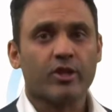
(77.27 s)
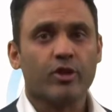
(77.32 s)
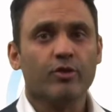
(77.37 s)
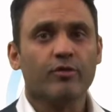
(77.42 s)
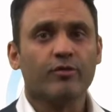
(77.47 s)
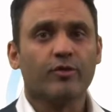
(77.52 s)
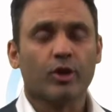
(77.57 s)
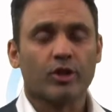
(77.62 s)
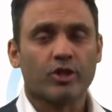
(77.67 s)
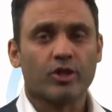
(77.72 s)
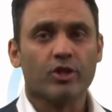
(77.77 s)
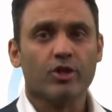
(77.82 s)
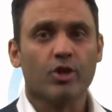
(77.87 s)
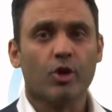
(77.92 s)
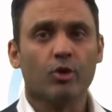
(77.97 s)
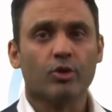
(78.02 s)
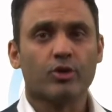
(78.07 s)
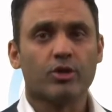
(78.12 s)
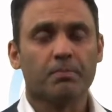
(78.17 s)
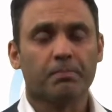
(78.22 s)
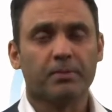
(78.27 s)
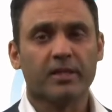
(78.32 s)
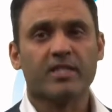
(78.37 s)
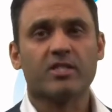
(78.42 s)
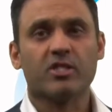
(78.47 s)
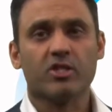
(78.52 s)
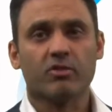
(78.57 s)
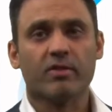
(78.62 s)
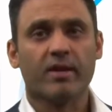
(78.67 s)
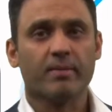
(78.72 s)
you've got to know to
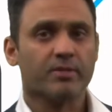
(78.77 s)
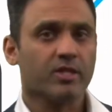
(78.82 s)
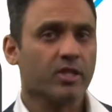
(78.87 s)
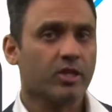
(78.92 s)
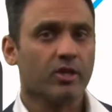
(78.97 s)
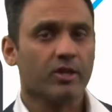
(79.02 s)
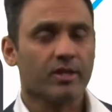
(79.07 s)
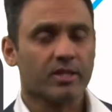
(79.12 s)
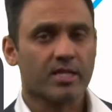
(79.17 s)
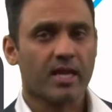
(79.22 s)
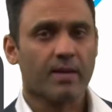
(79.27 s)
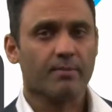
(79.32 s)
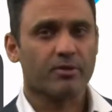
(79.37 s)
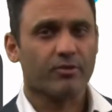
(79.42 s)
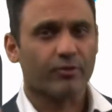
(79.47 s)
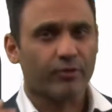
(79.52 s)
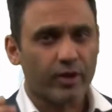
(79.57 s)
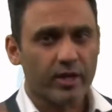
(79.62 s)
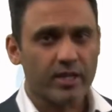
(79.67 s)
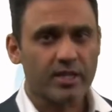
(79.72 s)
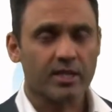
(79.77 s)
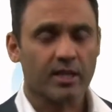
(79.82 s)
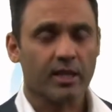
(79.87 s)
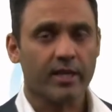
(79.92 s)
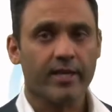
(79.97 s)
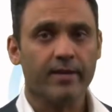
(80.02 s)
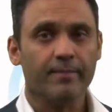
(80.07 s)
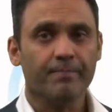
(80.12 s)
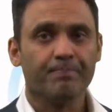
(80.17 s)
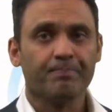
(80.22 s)
blitz your MCQ exams?
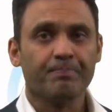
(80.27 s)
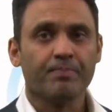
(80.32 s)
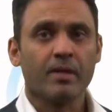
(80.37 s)
Firstly,